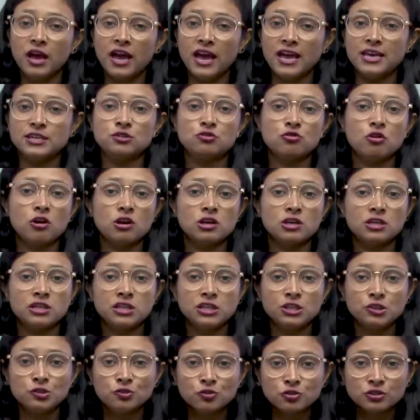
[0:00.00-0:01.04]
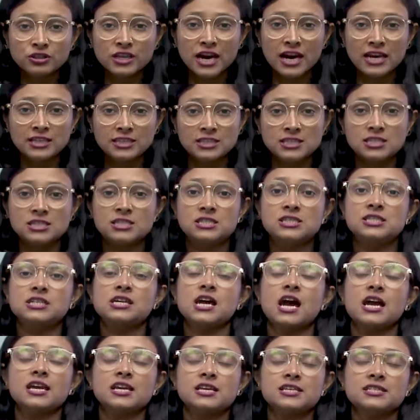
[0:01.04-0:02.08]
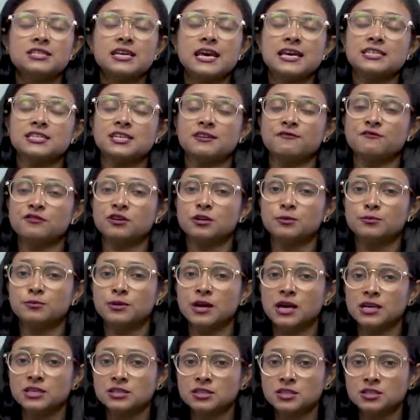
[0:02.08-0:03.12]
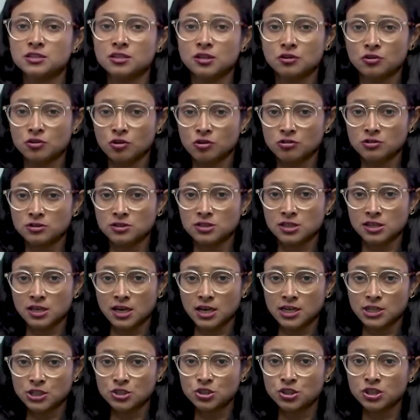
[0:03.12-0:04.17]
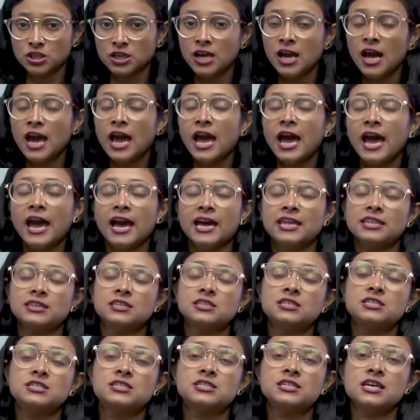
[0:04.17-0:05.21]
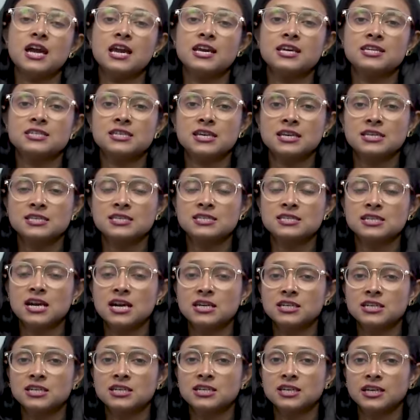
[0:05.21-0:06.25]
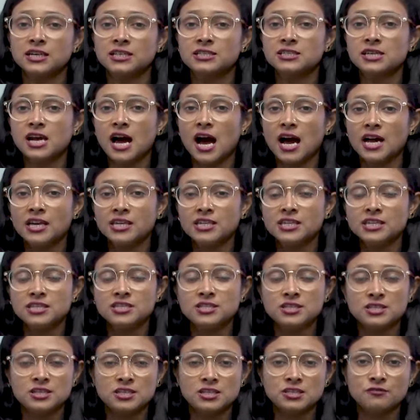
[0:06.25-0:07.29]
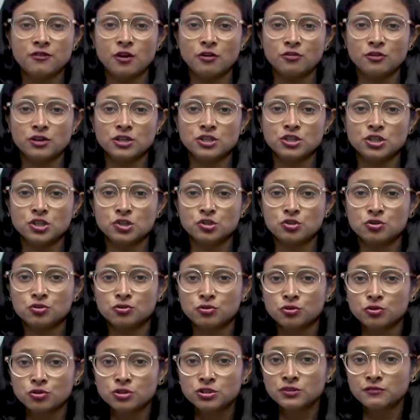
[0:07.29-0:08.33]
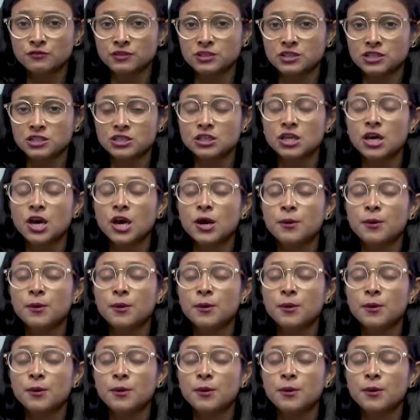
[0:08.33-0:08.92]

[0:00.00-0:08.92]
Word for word: As you already know that Drishti IAS has several branches across the country, and Drishti IAS has started its IAS-GS Foundation course, which is